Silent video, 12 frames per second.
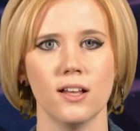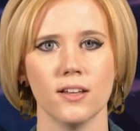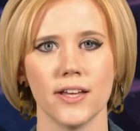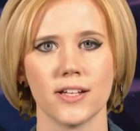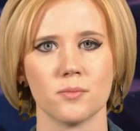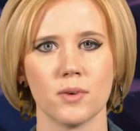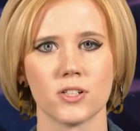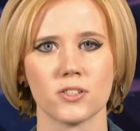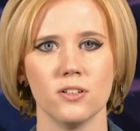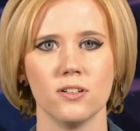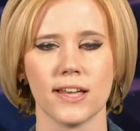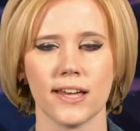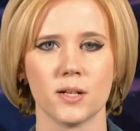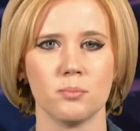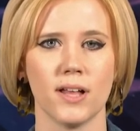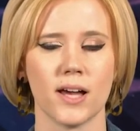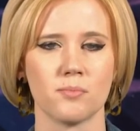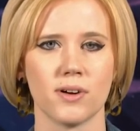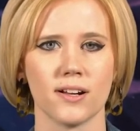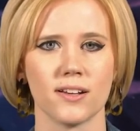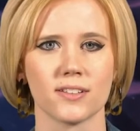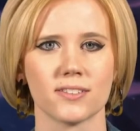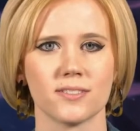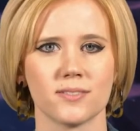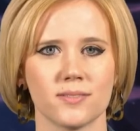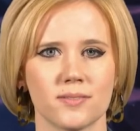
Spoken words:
light commercial, and applied products.